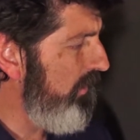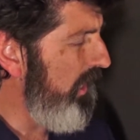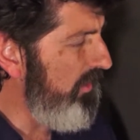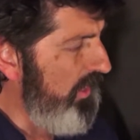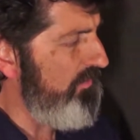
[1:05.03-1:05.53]

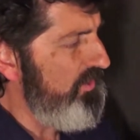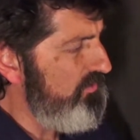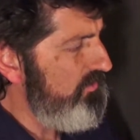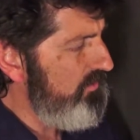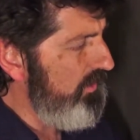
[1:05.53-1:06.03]
And
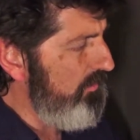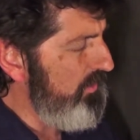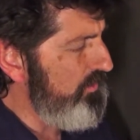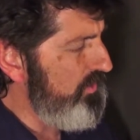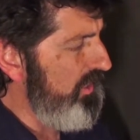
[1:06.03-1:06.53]
this
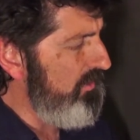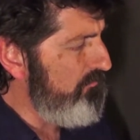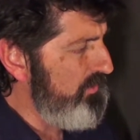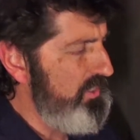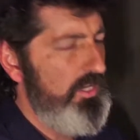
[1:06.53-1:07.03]
image and
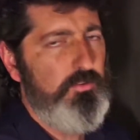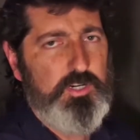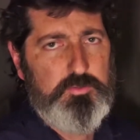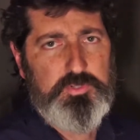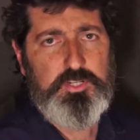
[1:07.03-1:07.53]
that particular
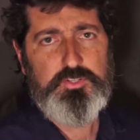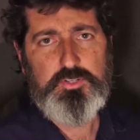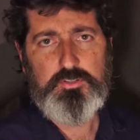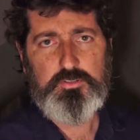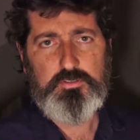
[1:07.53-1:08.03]

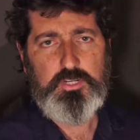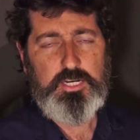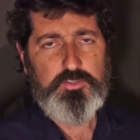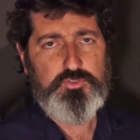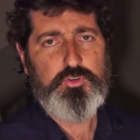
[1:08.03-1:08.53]
expedition
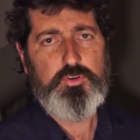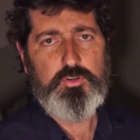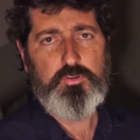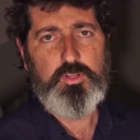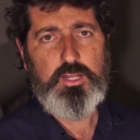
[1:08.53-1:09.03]
and its
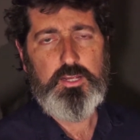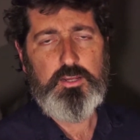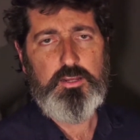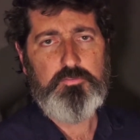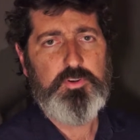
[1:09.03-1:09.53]
journal
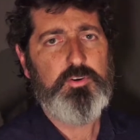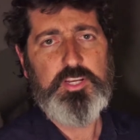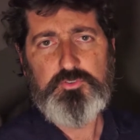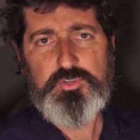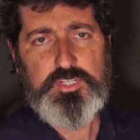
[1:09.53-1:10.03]
are very
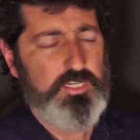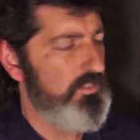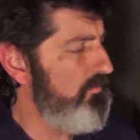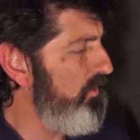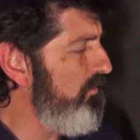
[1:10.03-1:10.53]
interesting
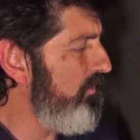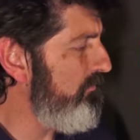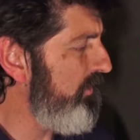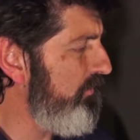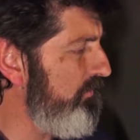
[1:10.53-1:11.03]
at the moment
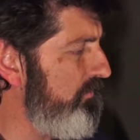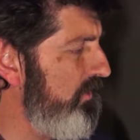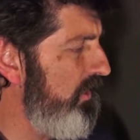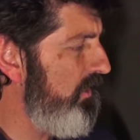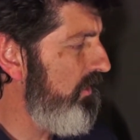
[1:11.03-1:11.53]
because
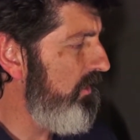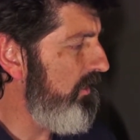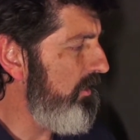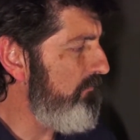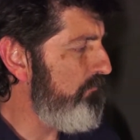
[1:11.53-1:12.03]

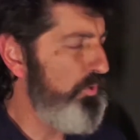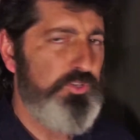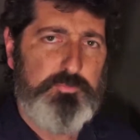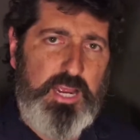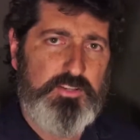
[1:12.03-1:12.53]

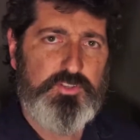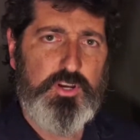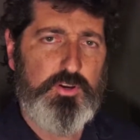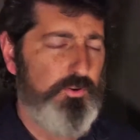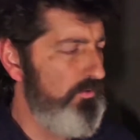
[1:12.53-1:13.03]
Bruce
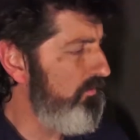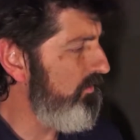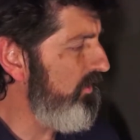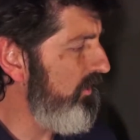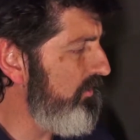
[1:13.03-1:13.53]
Pascoe,
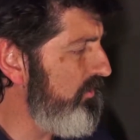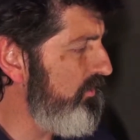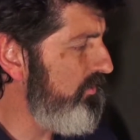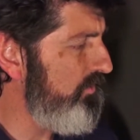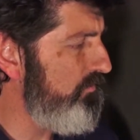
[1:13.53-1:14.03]
the
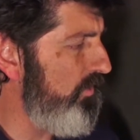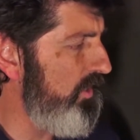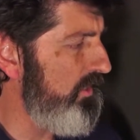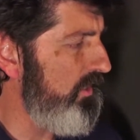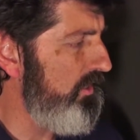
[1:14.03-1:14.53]
Indigenous
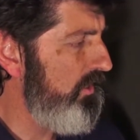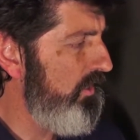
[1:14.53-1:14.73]
writer,